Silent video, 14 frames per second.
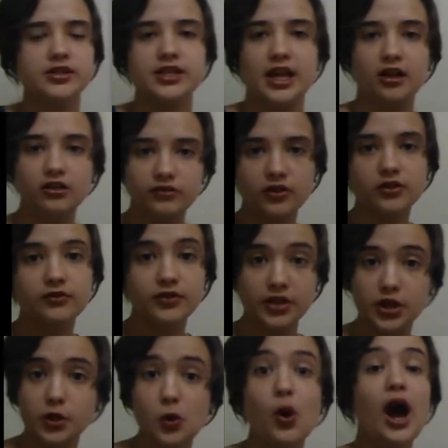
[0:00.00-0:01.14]
helpful for
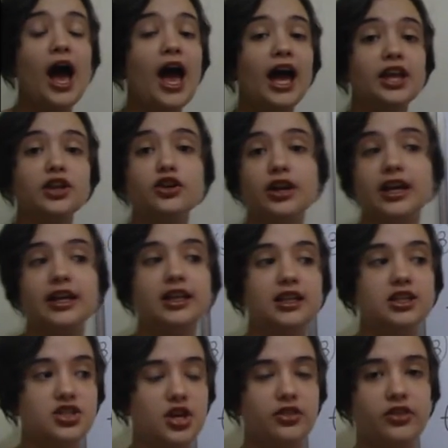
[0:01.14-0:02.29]
you and your
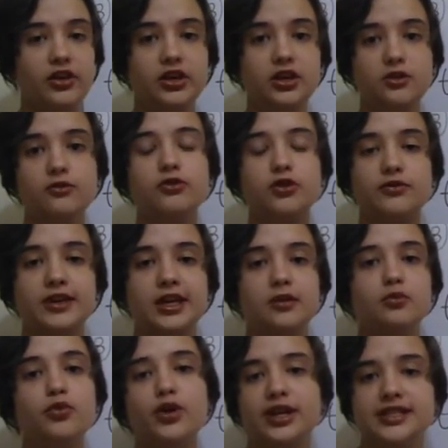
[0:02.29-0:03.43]
English. Thank you for being
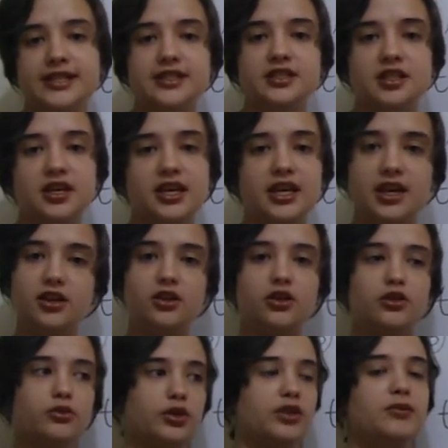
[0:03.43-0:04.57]
present
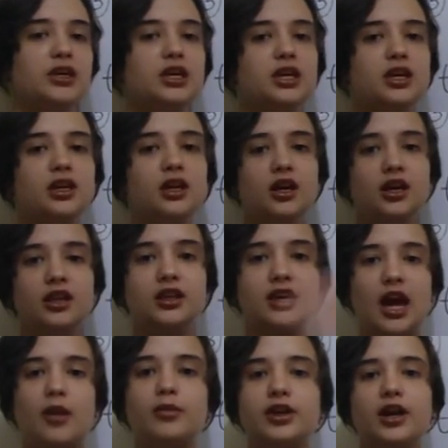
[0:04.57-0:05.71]
here with me, the
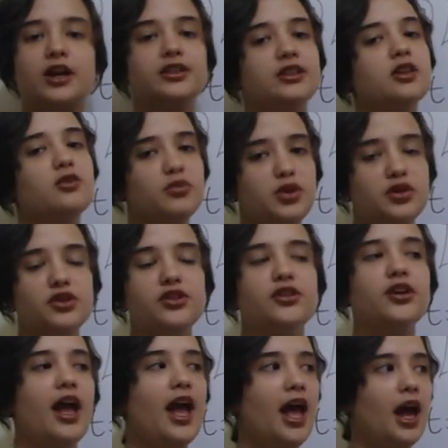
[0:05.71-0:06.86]
camera and the computer.
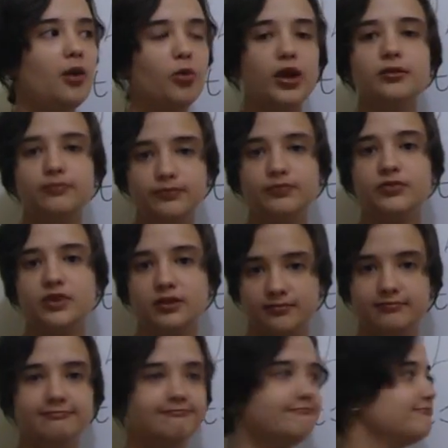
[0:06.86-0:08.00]
And well,
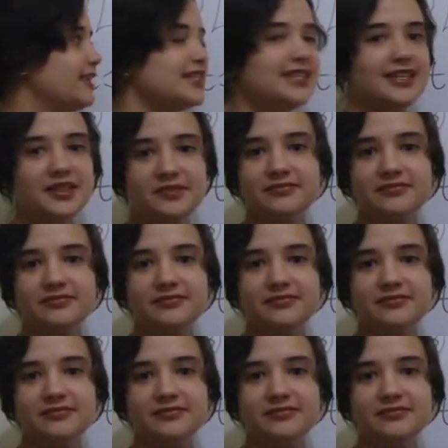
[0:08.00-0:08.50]
that's it.